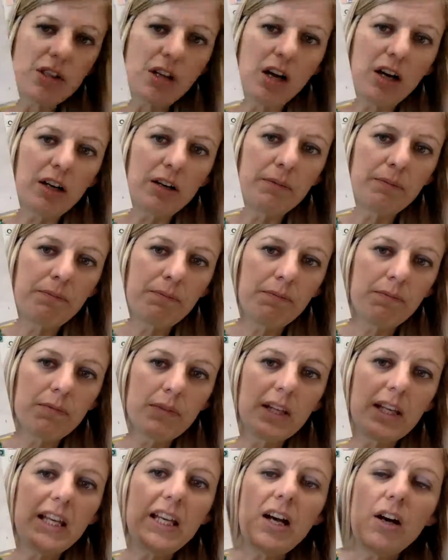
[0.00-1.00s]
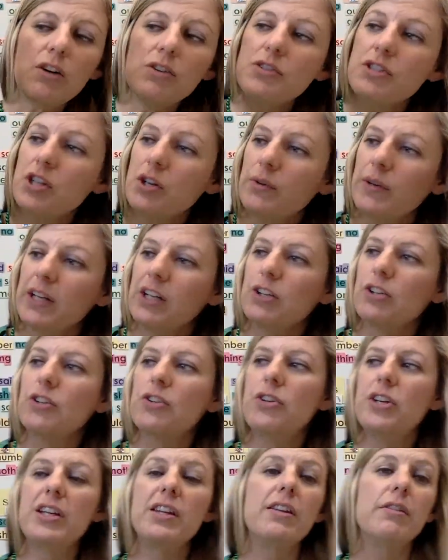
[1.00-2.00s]
are. He also
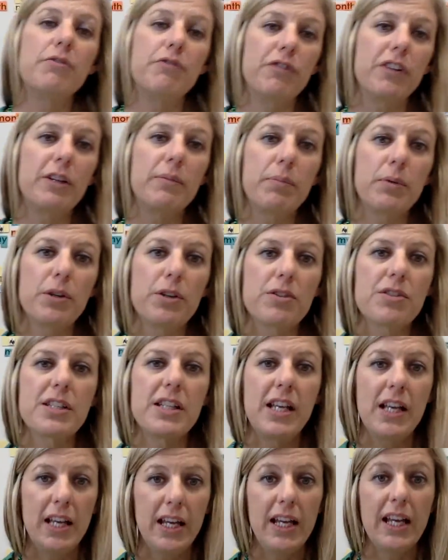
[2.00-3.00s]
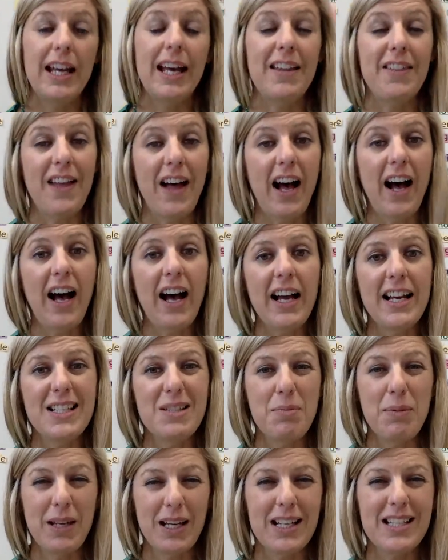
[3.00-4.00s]
included the flippers and the eyes
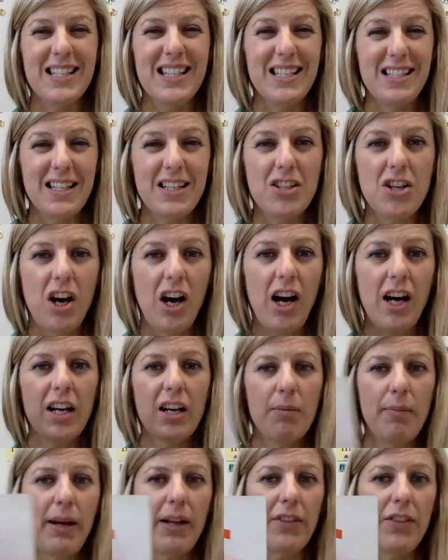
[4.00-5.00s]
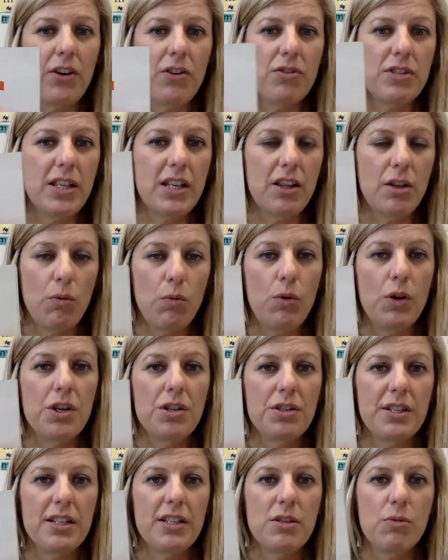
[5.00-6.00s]
because he did talk about those in the
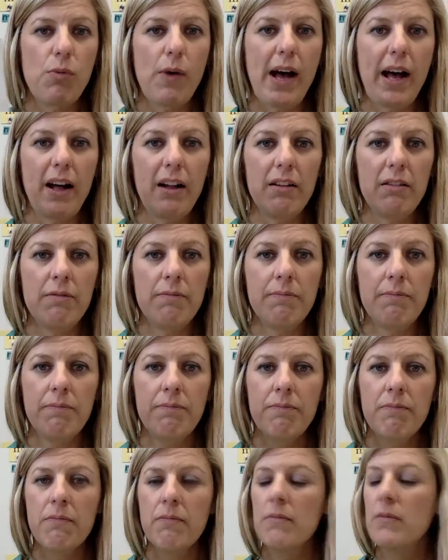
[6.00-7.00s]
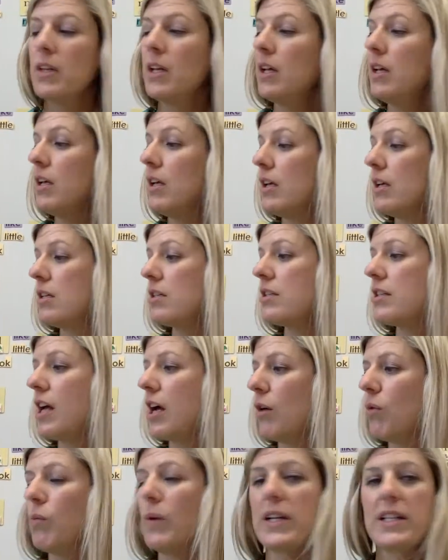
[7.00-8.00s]
words as well.
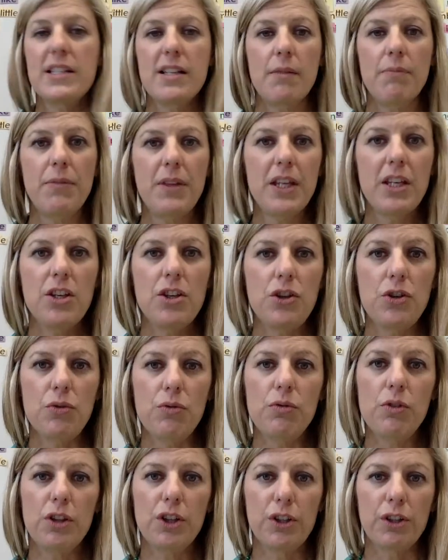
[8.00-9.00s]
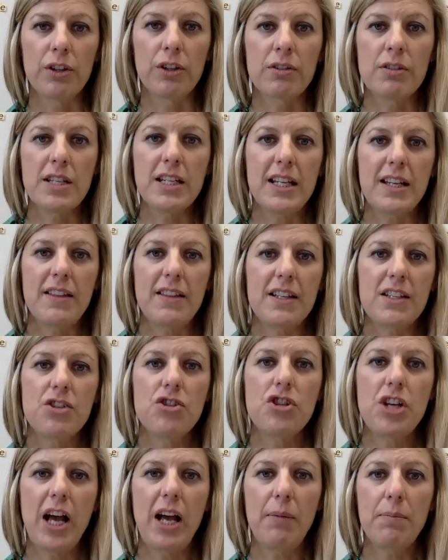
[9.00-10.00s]
So, what's something you learned in this
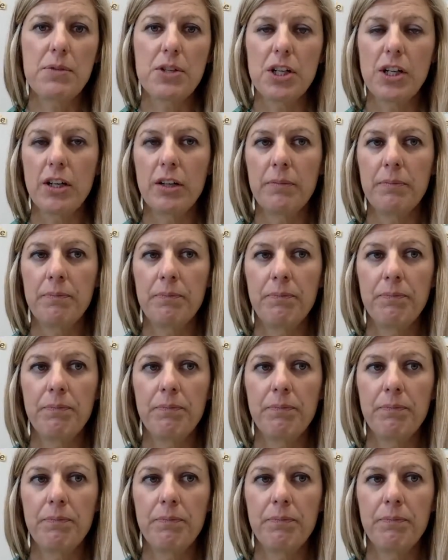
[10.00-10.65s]
chapter?